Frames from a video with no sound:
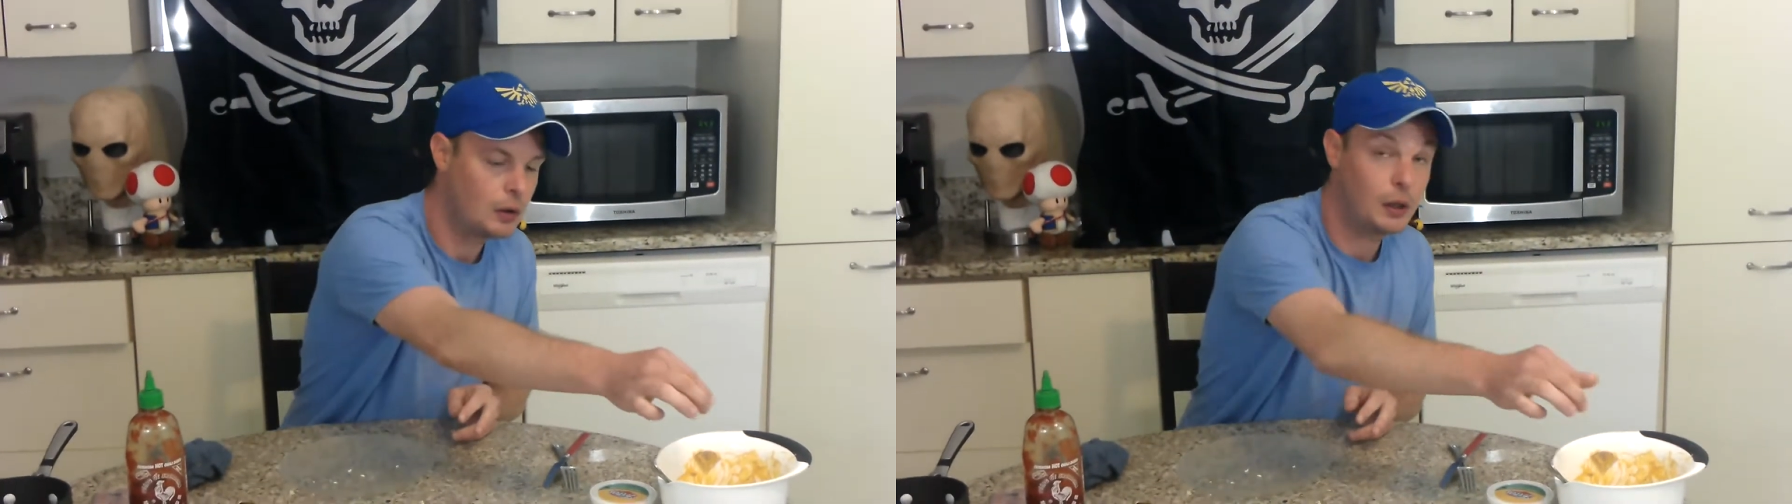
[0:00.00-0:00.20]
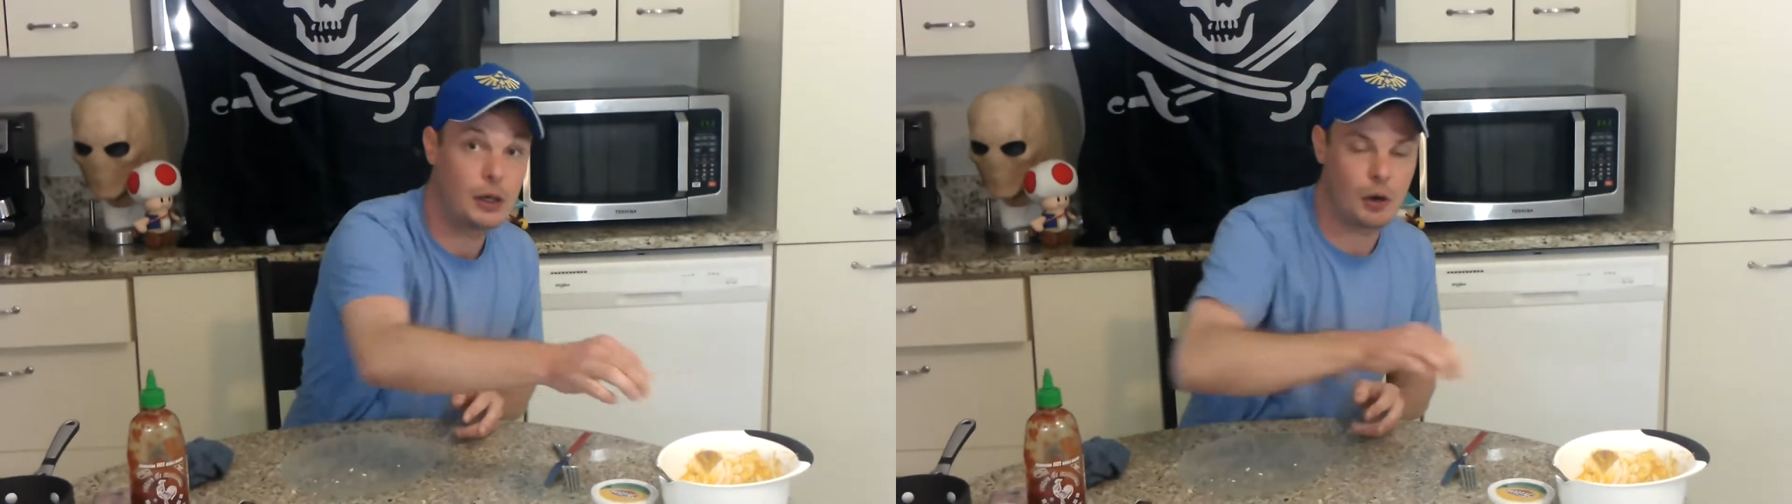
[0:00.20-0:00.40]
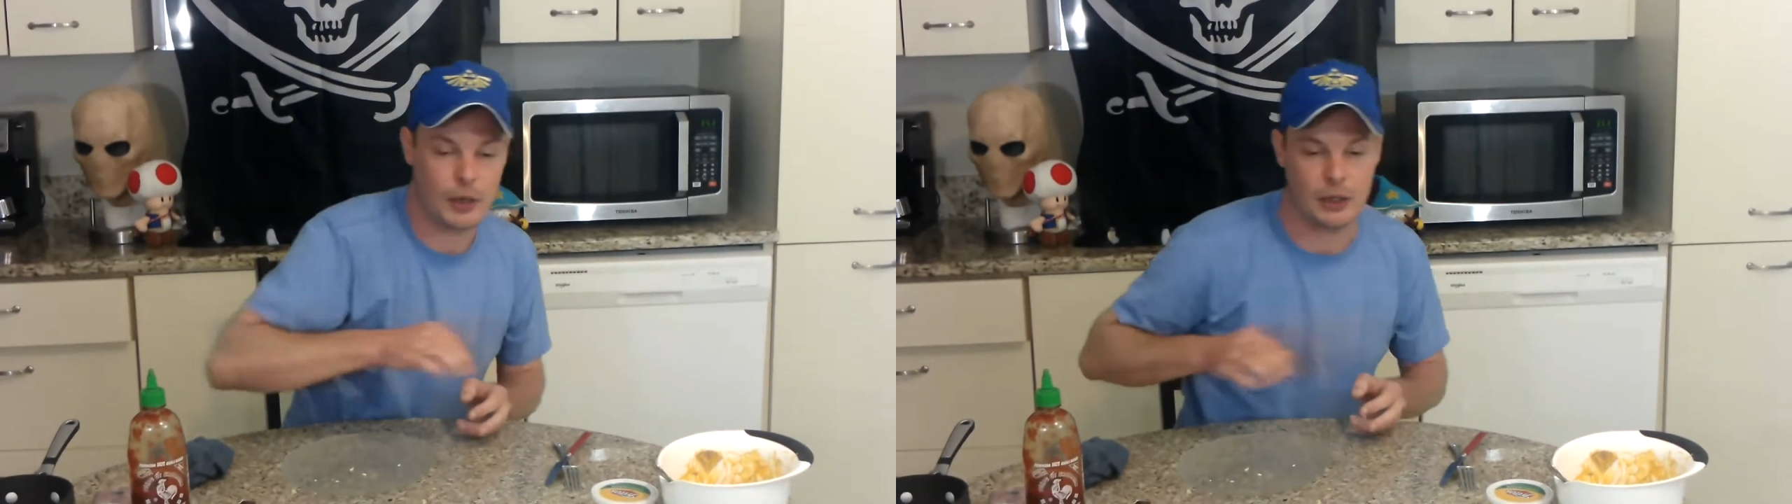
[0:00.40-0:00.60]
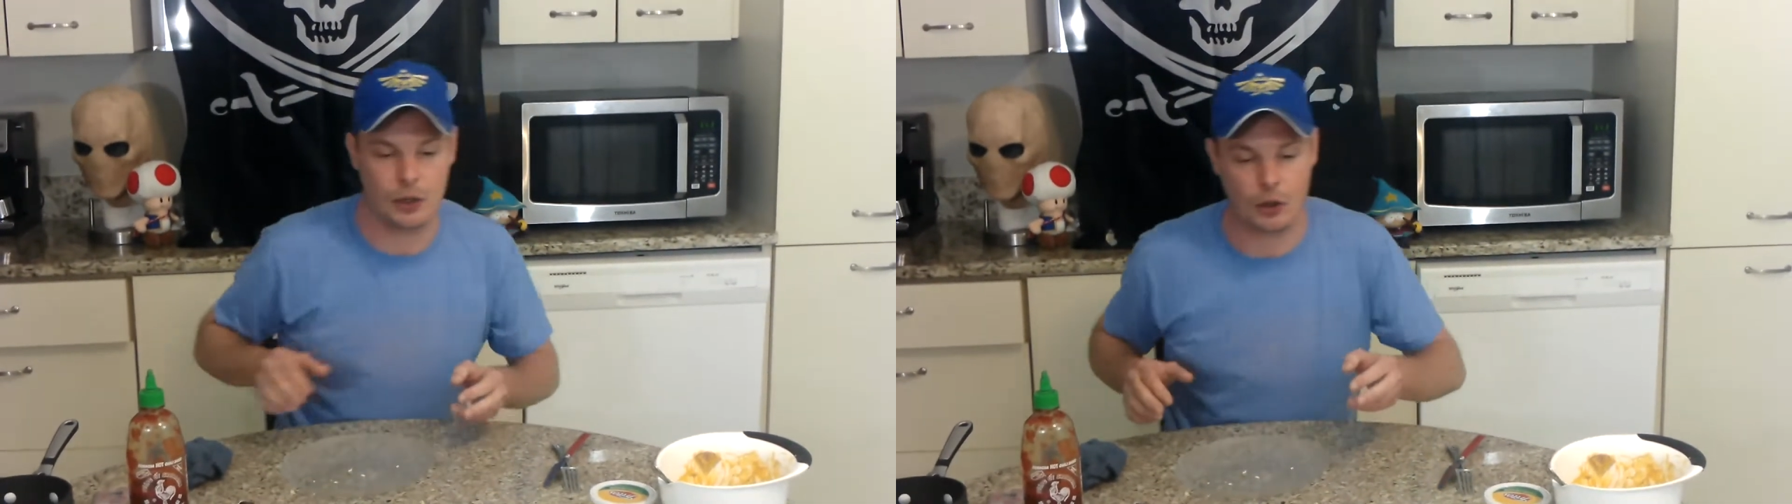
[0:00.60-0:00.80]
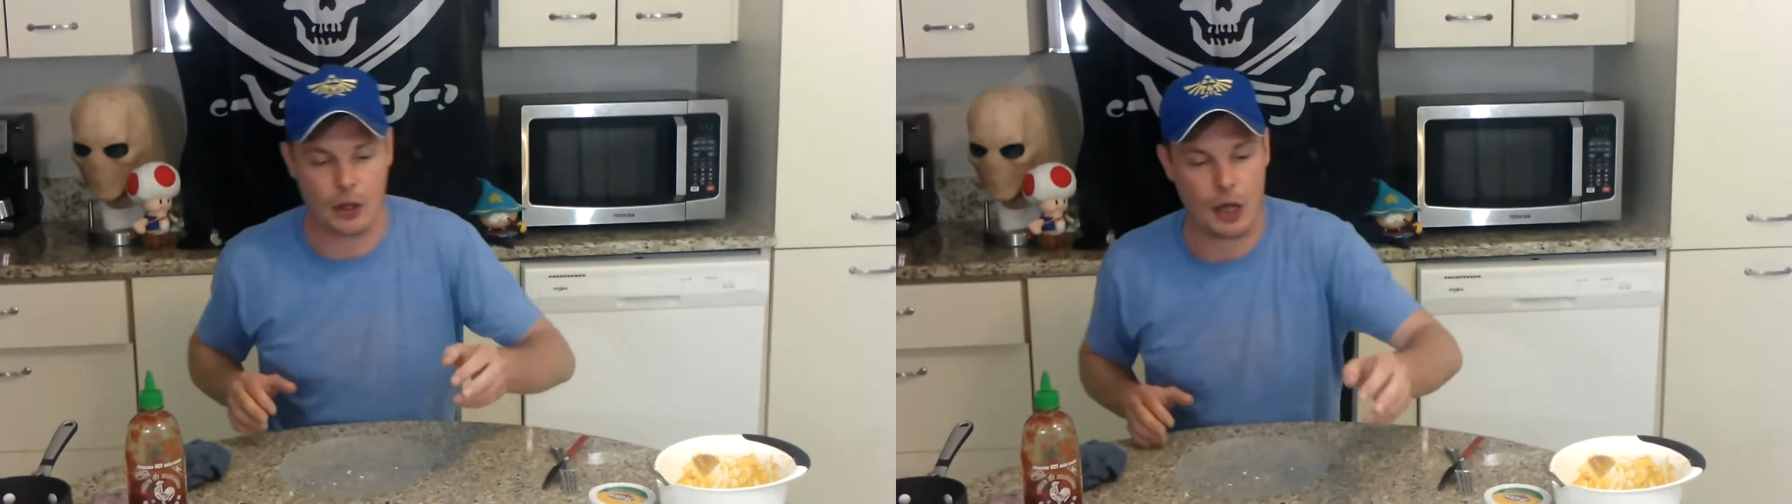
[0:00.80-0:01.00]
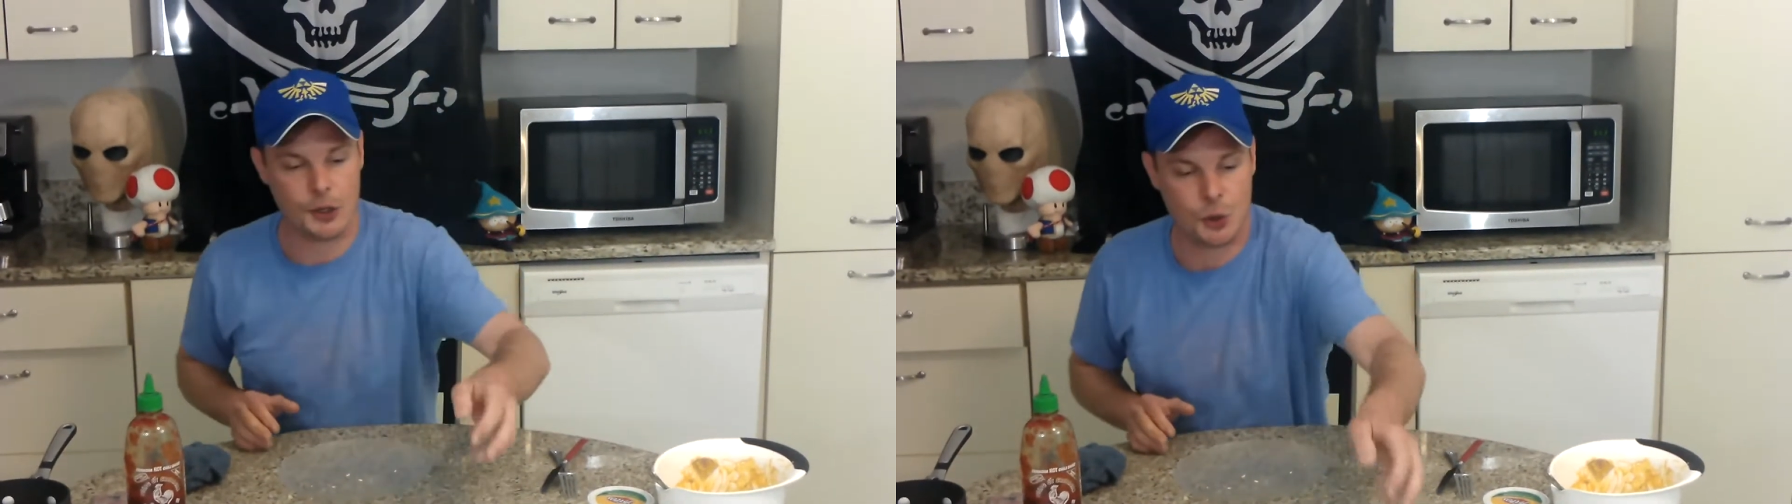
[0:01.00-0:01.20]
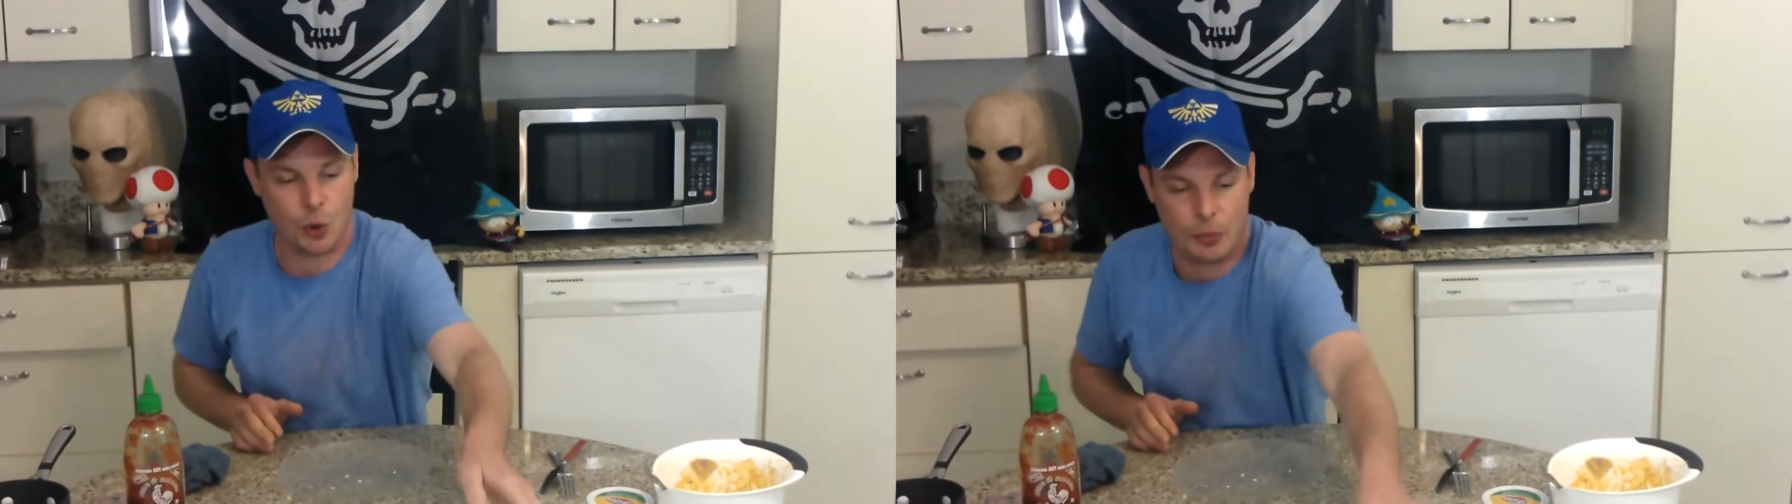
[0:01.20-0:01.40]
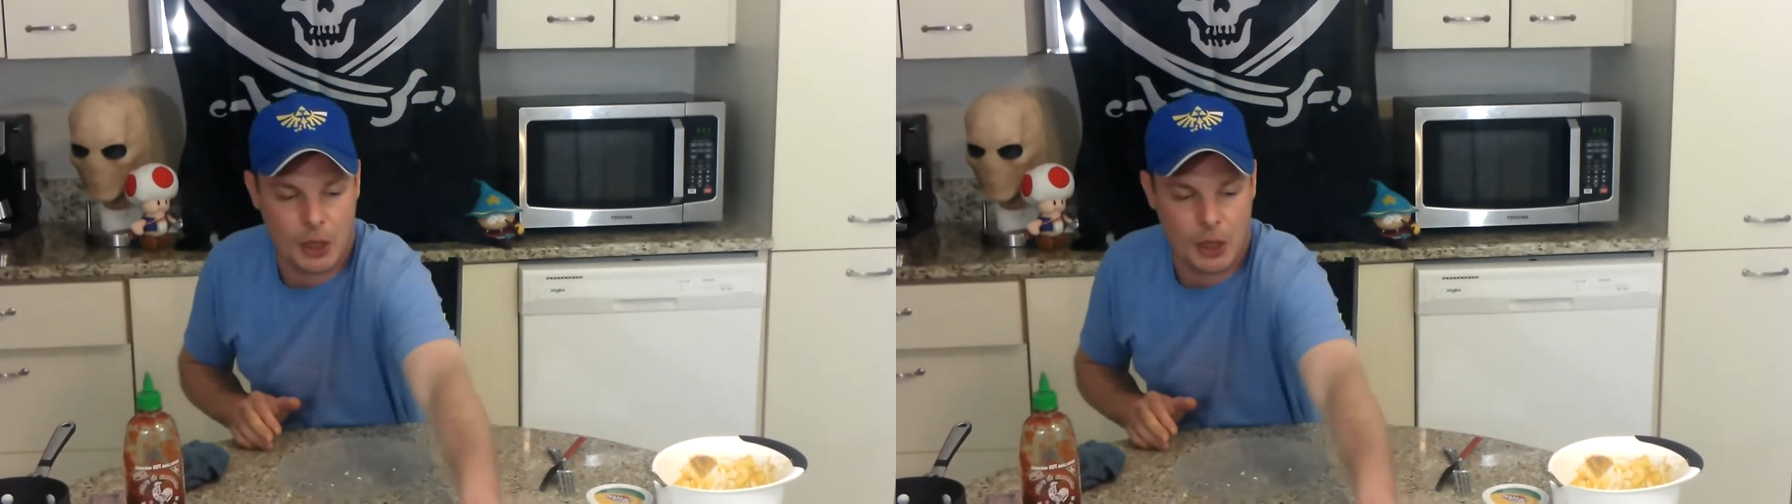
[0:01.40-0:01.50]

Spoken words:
in your college dorm,